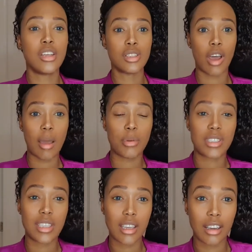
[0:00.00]
So I'm
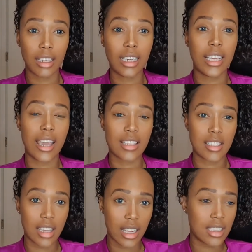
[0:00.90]
particularly
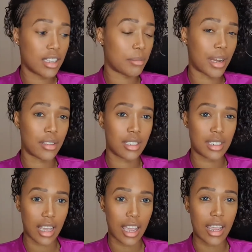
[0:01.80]
excited about
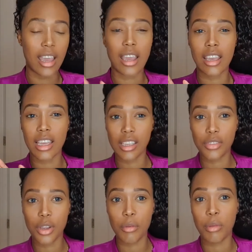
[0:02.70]
today, even
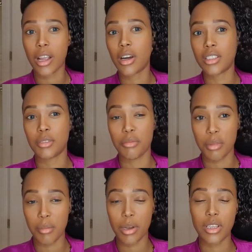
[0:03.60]
though me
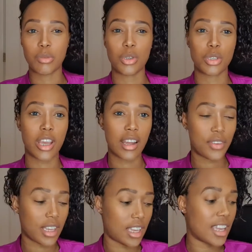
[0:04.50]
and my cousin were just going out
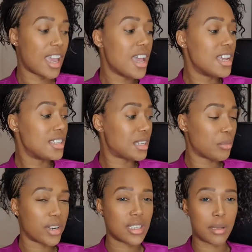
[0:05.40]
for eat
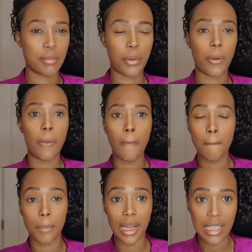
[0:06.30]
somewhere simple,
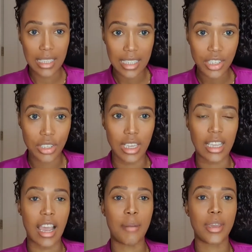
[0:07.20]
but
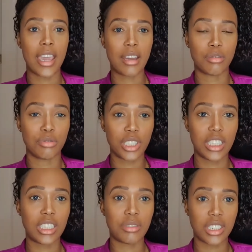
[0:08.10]
literally I'm getting
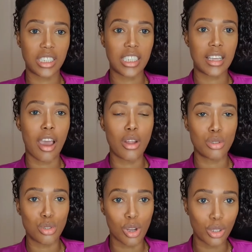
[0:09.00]
really, really
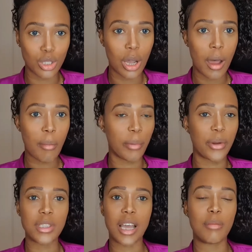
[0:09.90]
dolled up
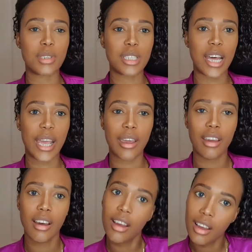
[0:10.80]
because I'm just like,
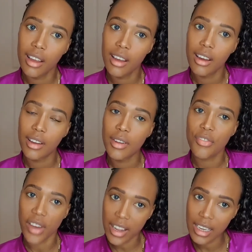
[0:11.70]

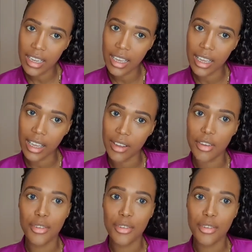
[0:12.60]
finally I